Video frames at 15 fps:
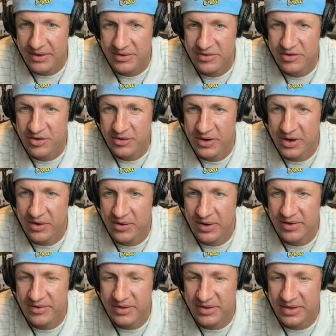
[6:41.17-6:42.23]
Cheerio
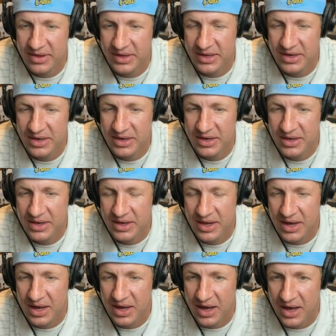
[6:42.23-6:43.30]
is leading
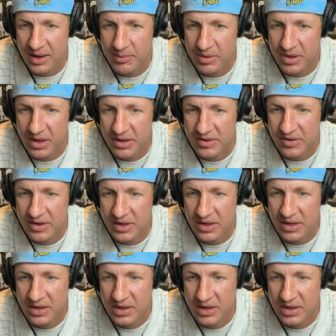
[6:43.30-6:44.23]
Biloxi.